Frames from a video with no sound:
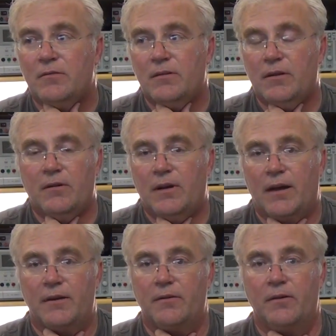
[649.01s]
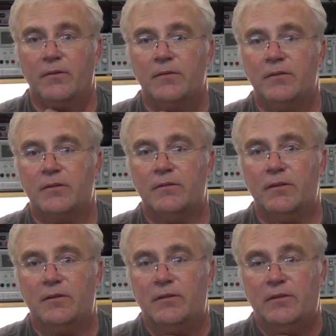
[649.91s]
You know, I don't know. You,
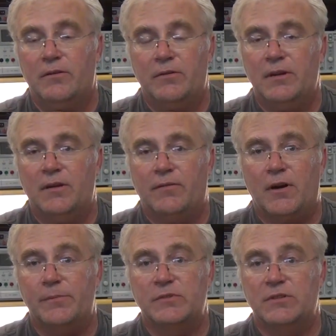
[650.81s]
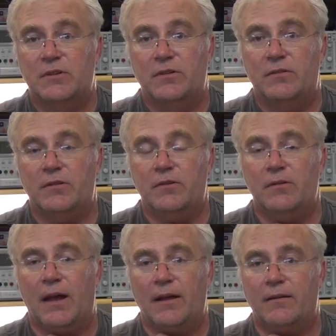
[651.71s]
you, you don't need a fog machine to, to
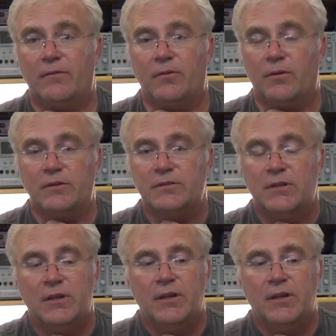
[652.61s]
do that, of course.